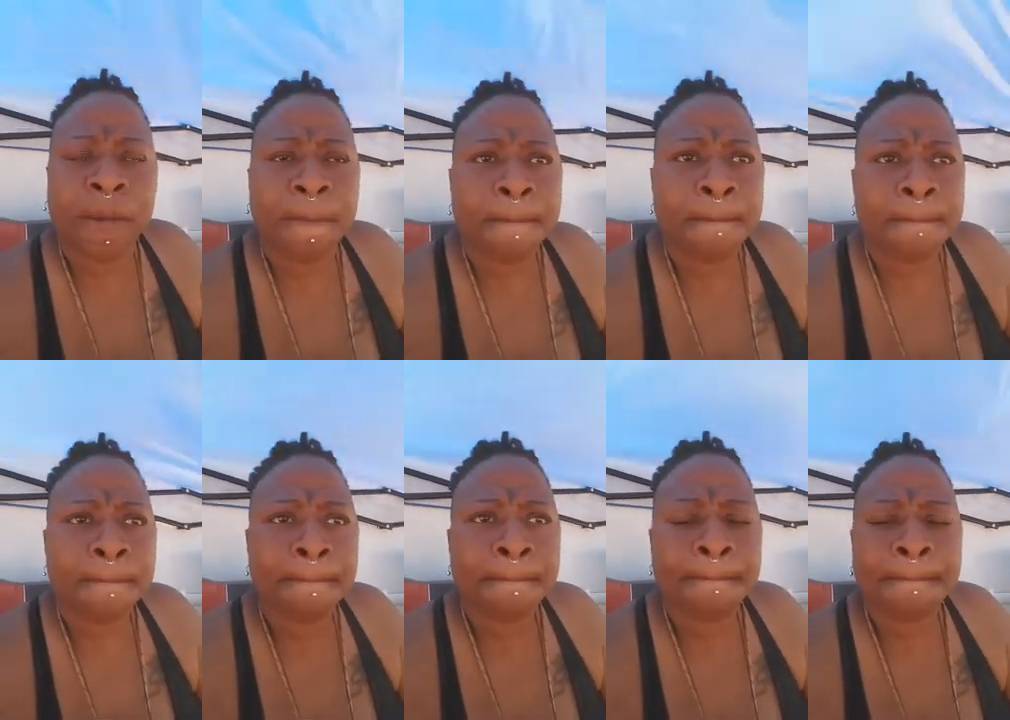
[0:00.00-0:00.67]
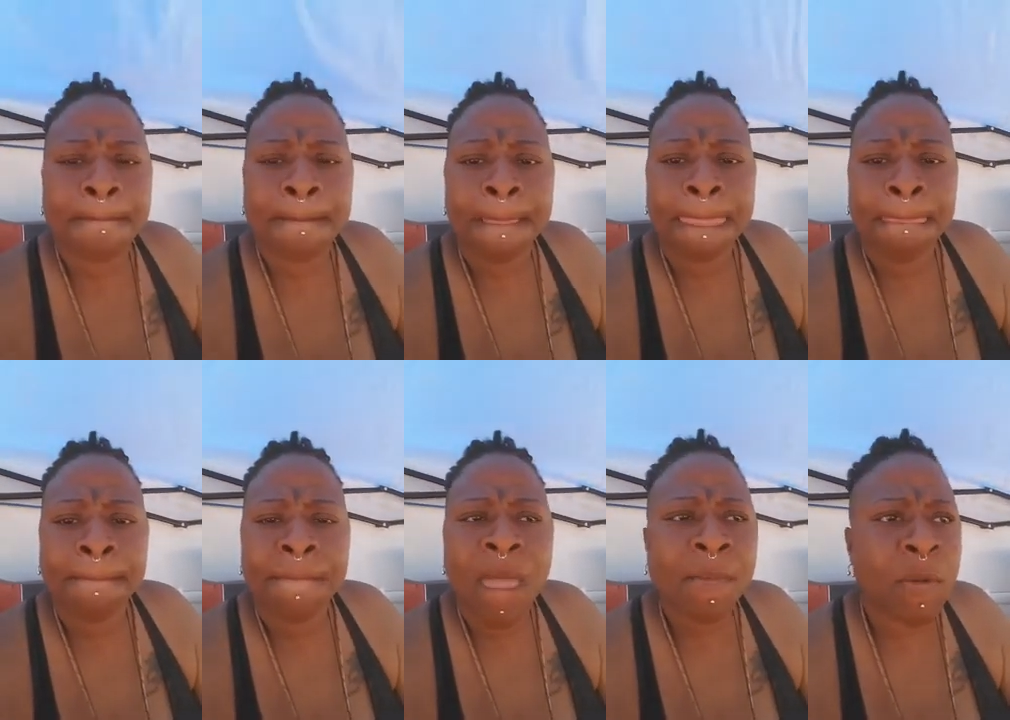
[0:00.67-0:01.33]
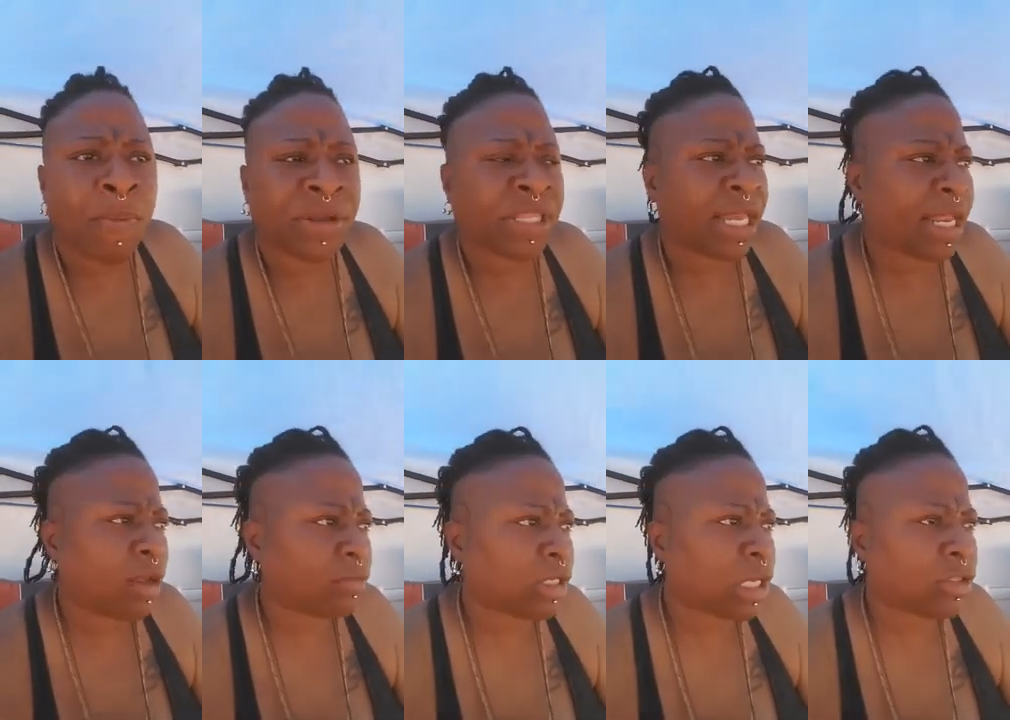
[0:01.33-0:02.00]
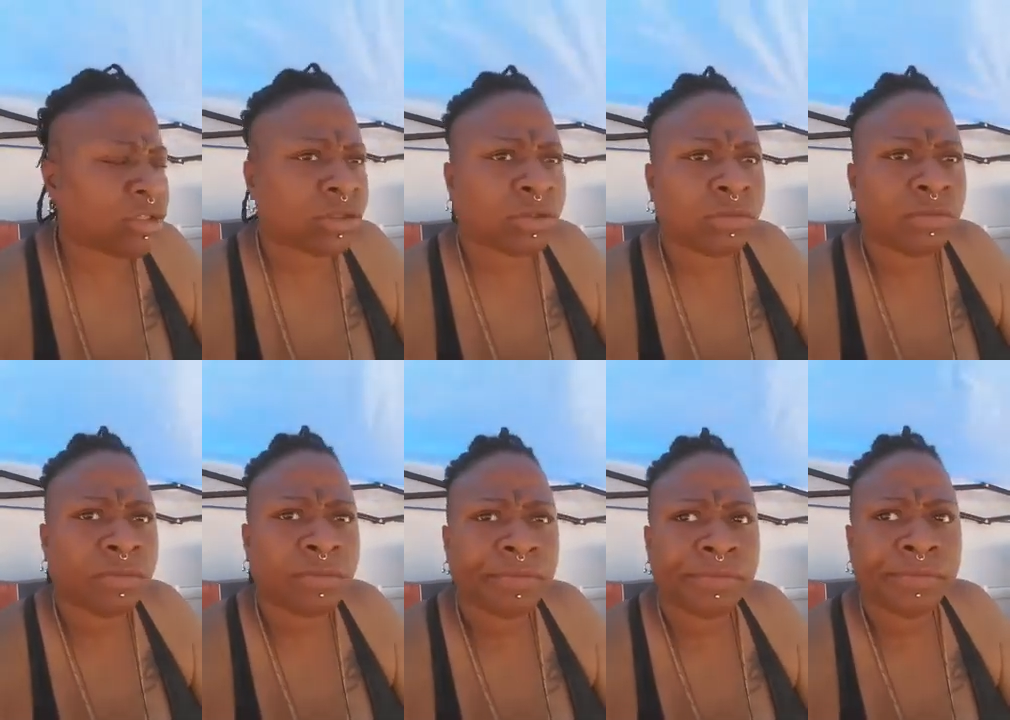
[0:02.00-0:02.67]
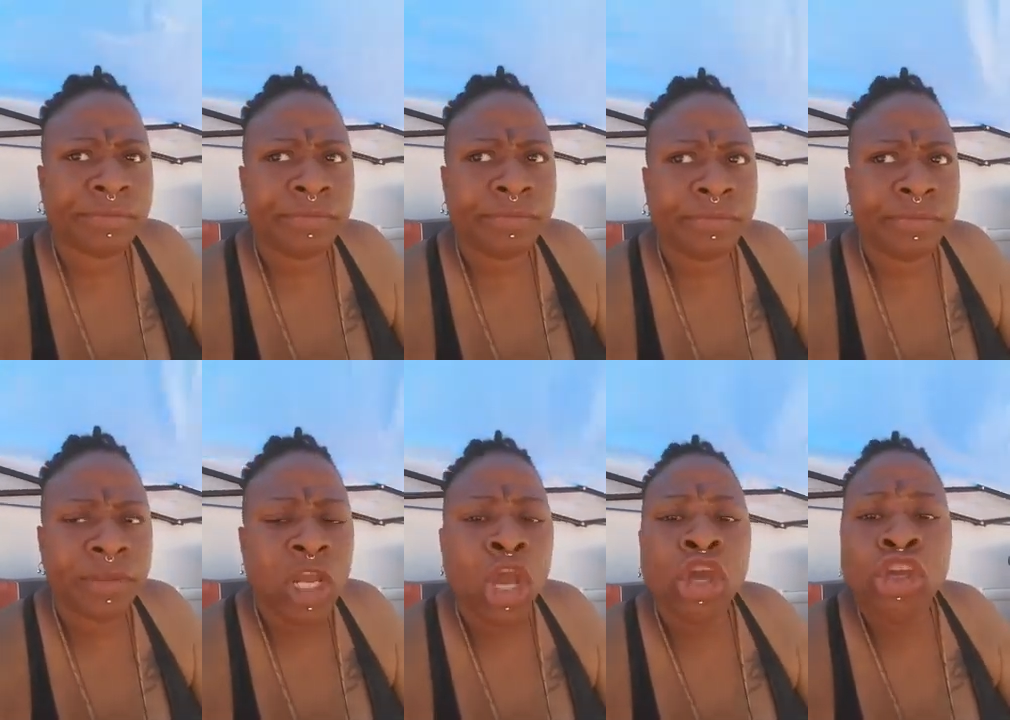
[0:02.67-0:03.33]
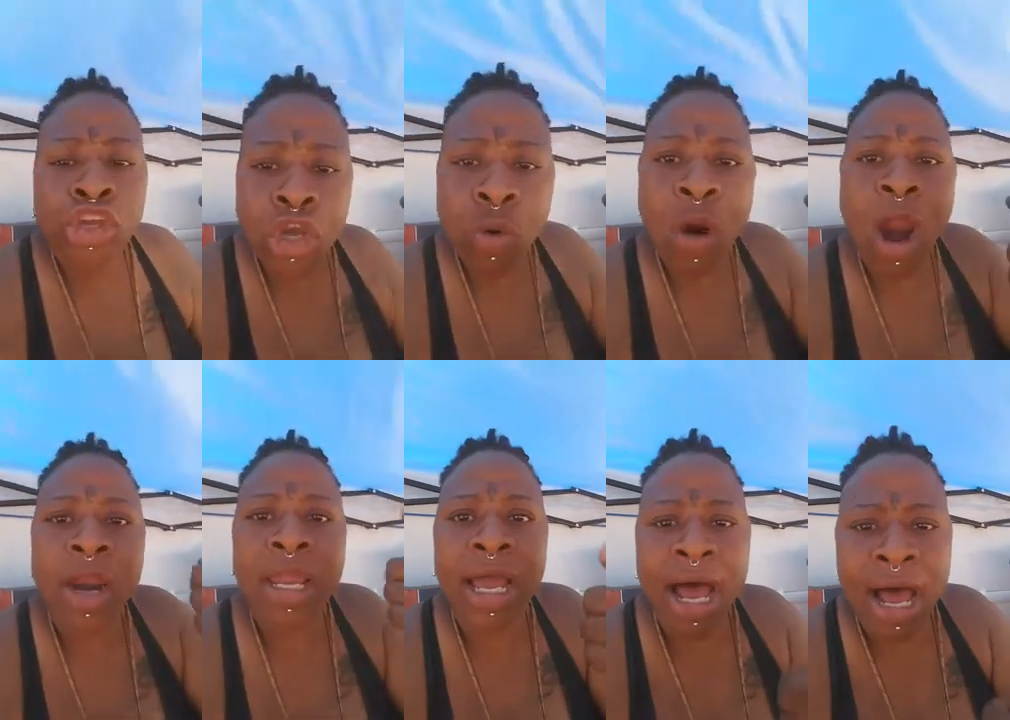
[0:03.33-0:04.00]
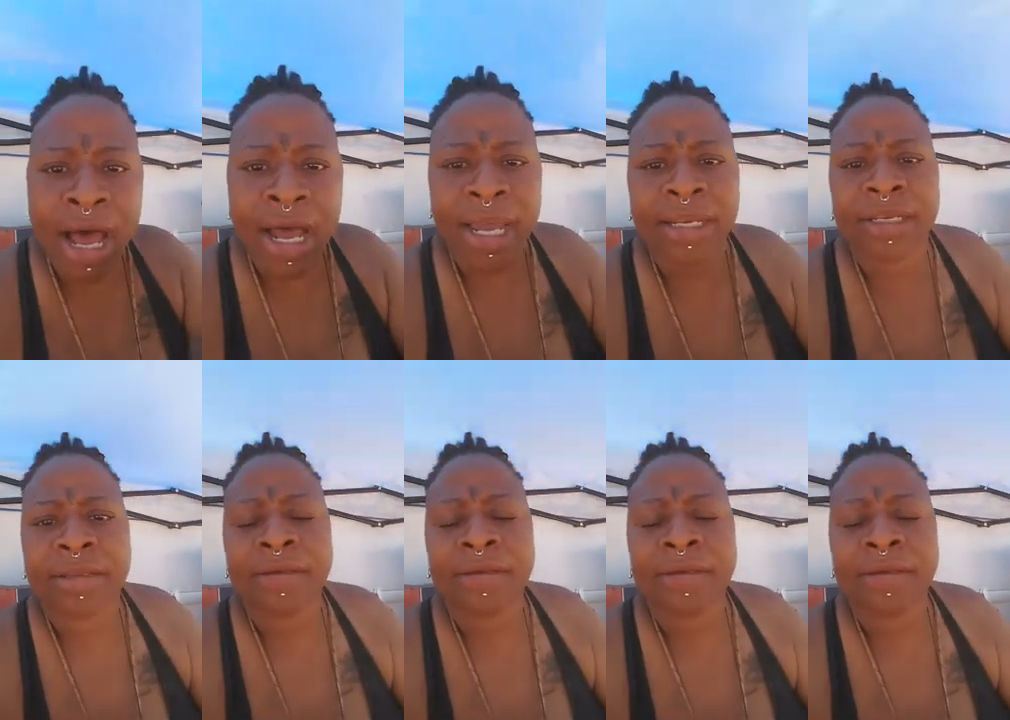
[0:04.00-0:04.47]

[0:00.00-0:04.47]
I'm going to put that out there too. You are God.